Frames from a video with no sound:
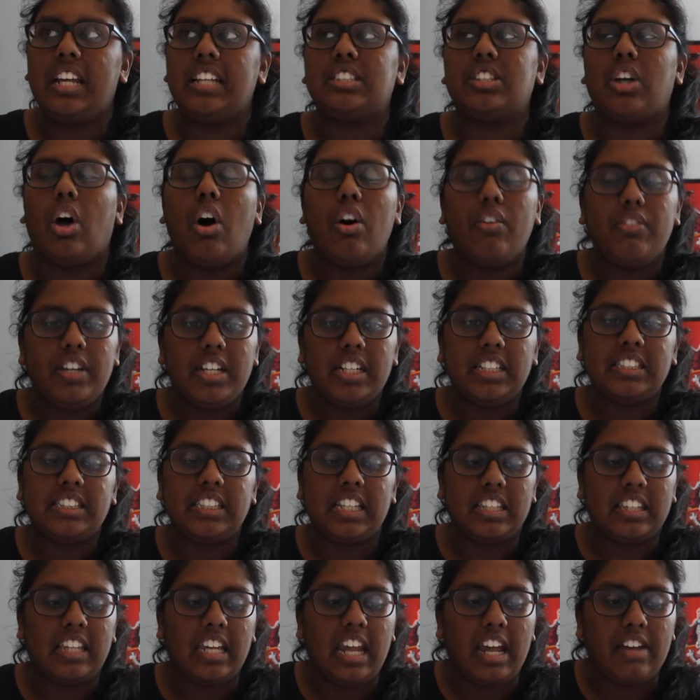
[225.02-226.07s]
It's obvious
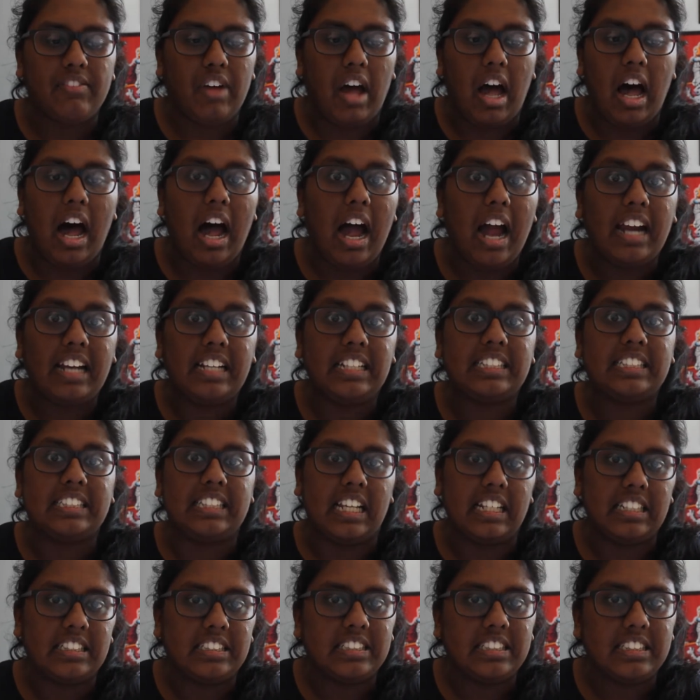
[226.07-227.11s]
that they have high
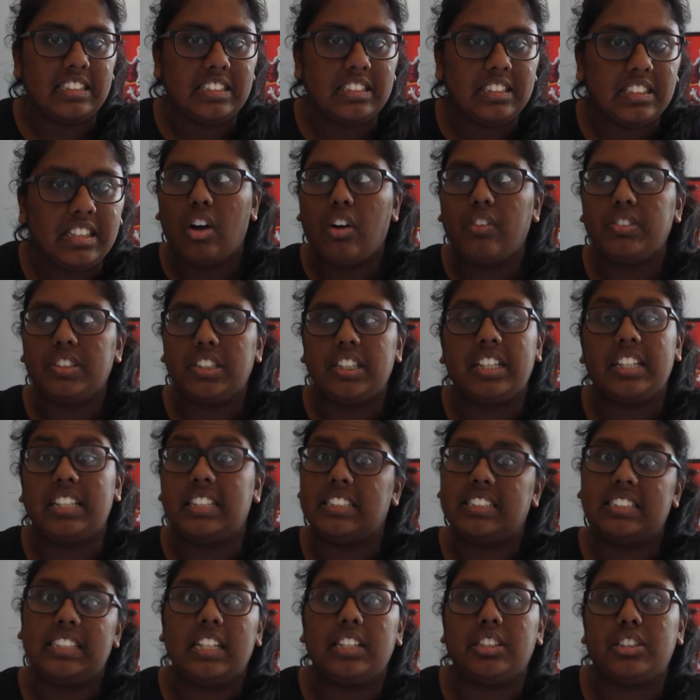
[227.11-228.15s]
senses, obviously
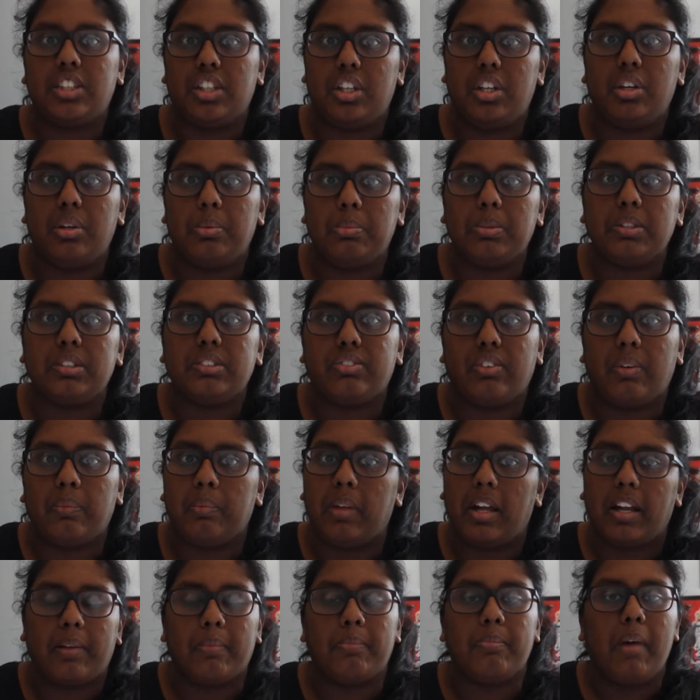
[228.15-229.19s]
can sense humans from
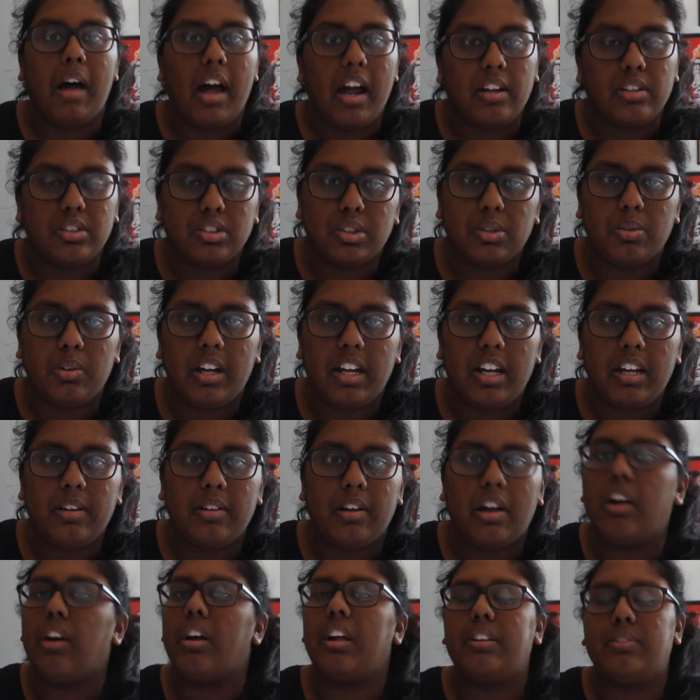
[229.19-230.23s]
like miles
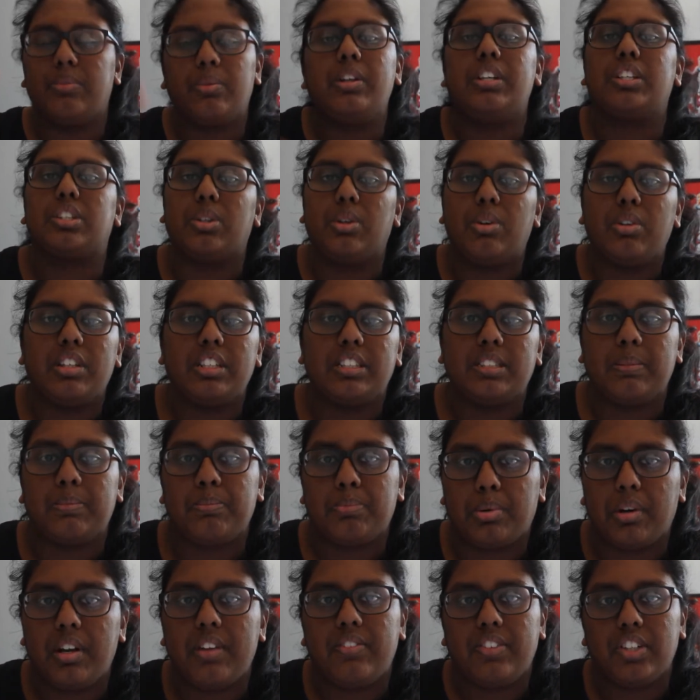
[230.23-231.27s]
away, and we saw this
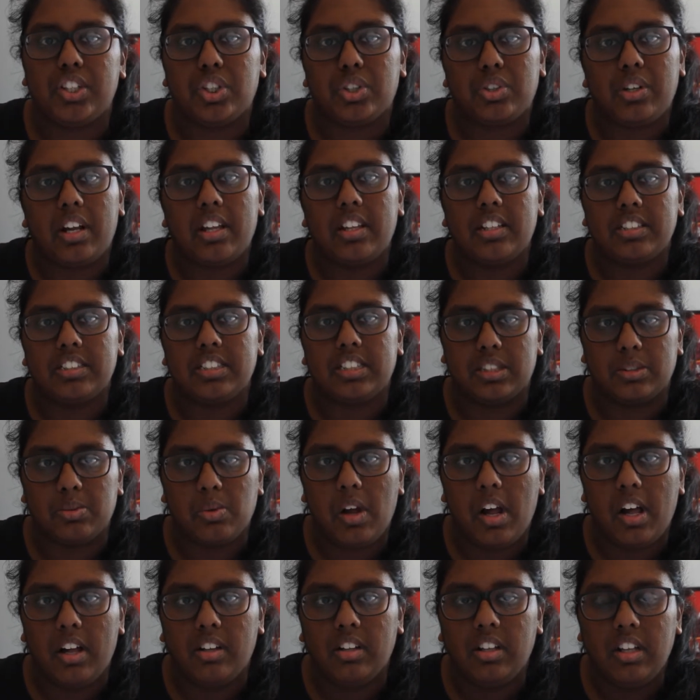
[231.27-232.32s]
in previous trailers as
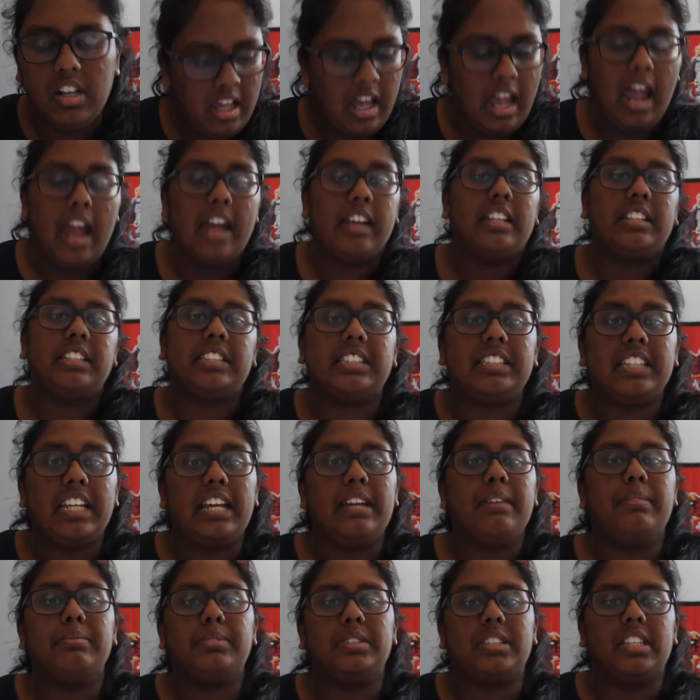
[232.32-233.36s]
well. And it
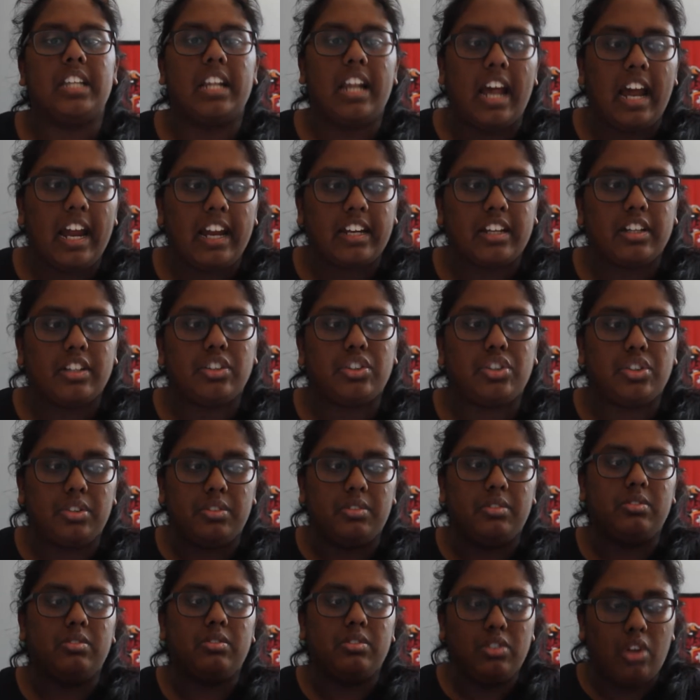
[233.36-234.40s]
seems like
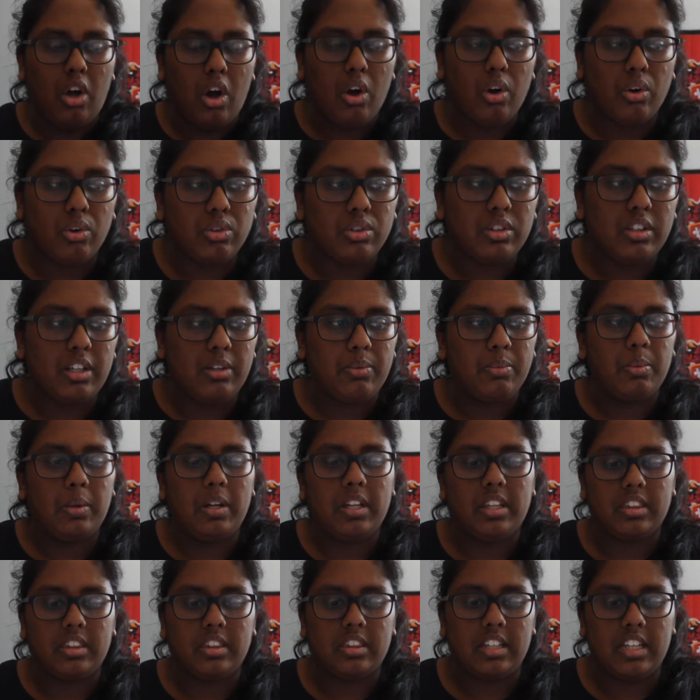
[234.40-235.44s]
not only
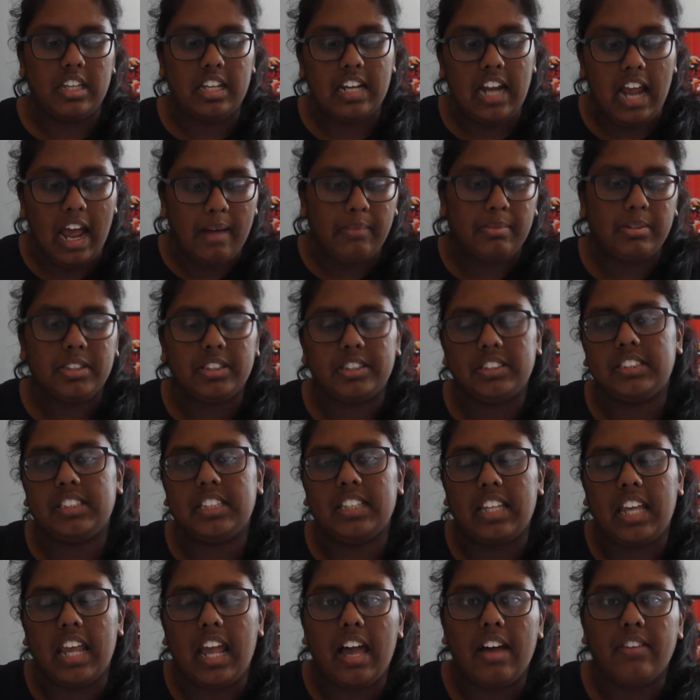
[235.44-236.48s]
with the inhabitants
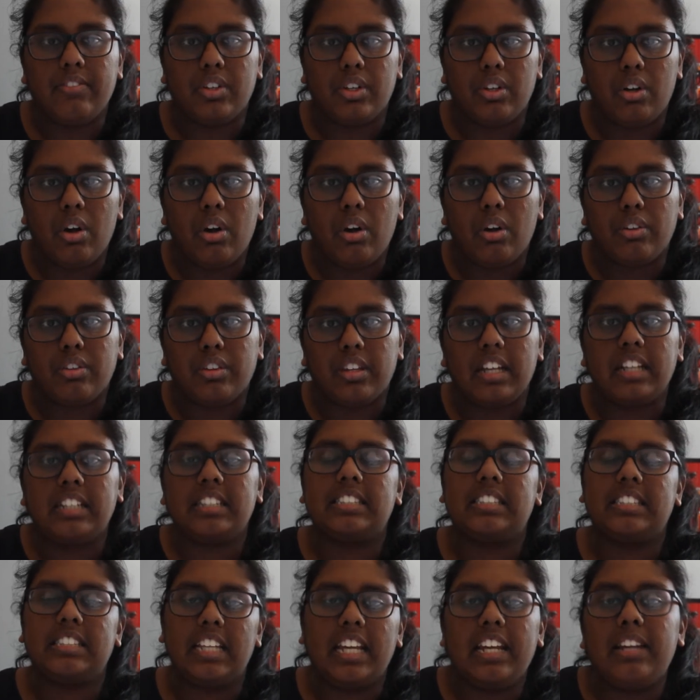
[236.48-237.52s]
that they have on Earth, it
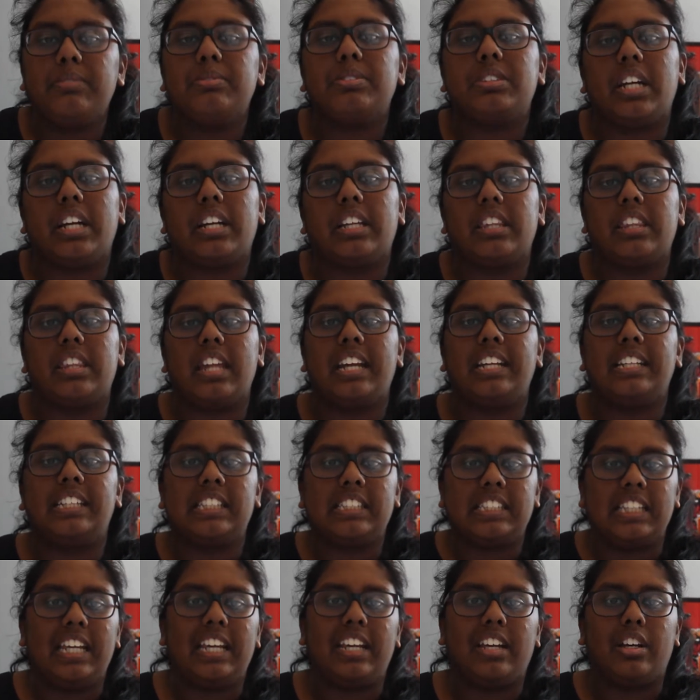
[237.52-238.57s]
seems like they
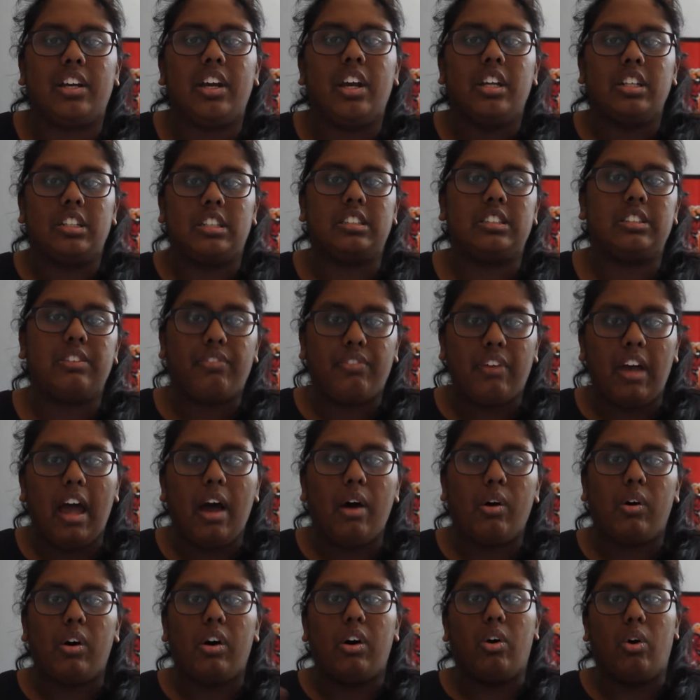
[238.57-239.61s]
seek to
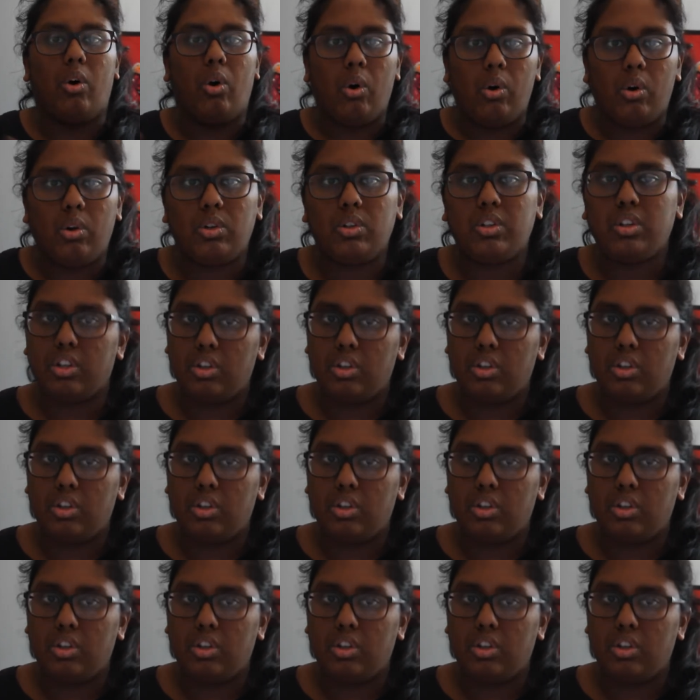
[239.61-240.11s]
devour all